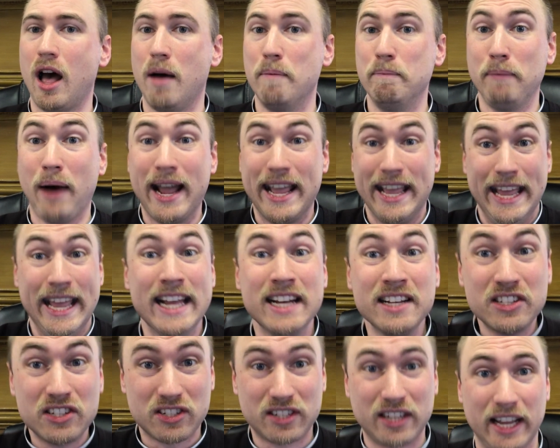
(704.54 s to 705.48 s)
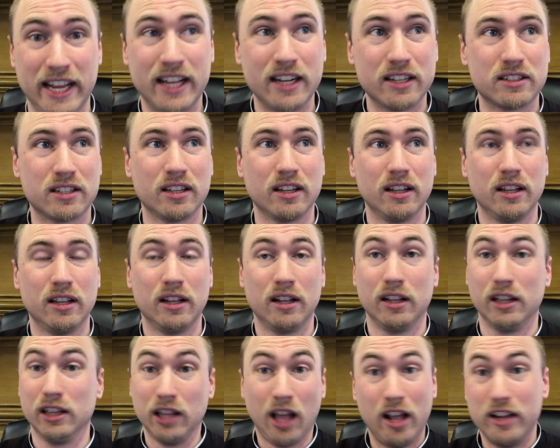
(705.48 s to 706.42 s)
My instinct,
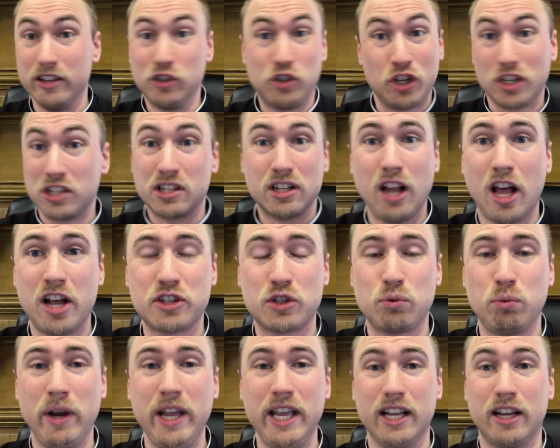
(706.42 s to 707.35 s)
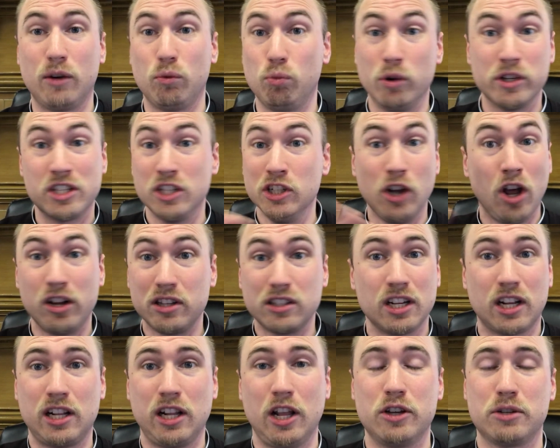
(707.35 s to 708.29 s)
just last week, was not
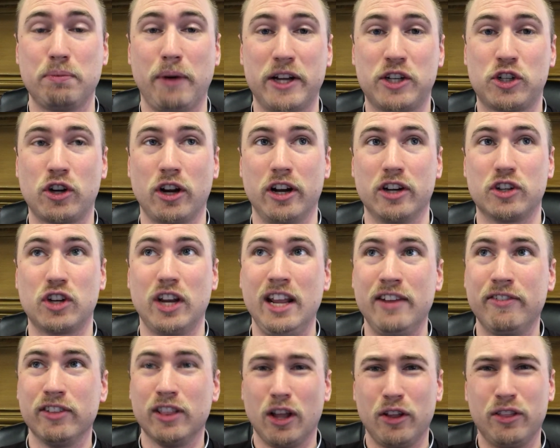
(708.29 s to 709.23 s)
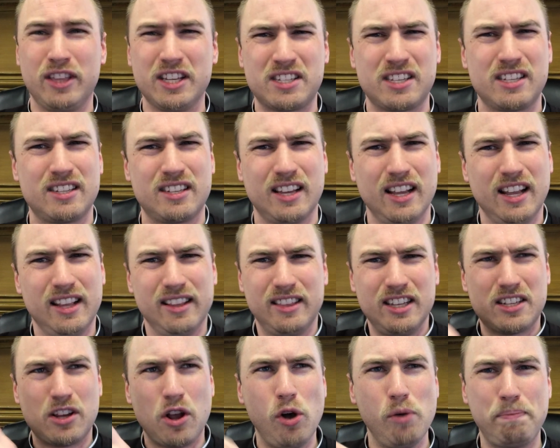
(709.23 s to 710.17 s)
to close my church, even though this
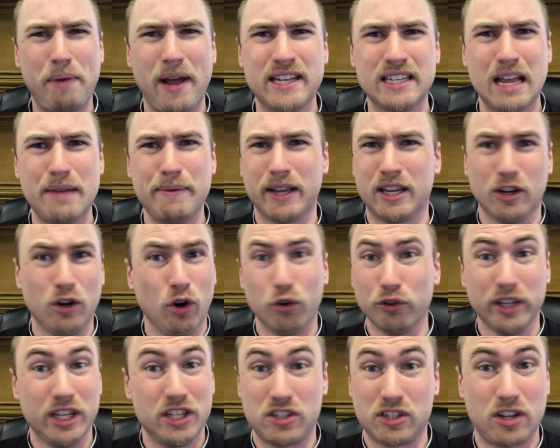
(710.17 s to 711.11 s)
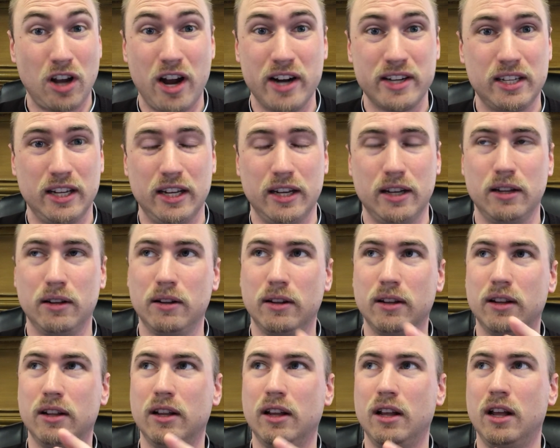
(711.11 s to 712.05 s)
whole pandemic had already started.
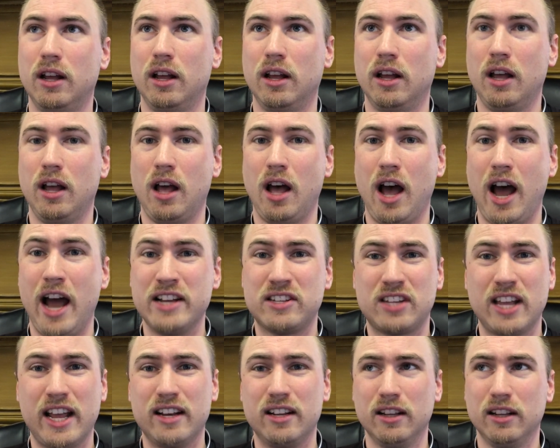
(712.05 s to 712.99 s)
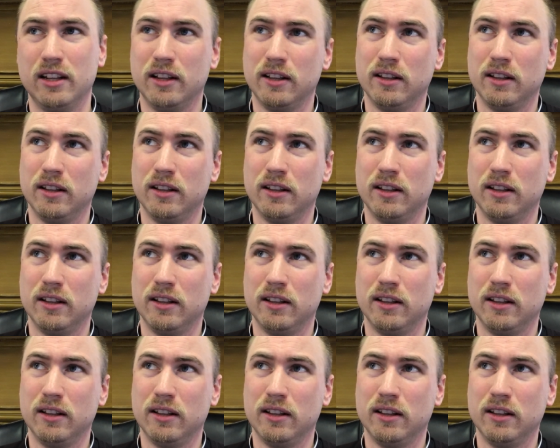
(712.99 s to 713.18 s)
I said,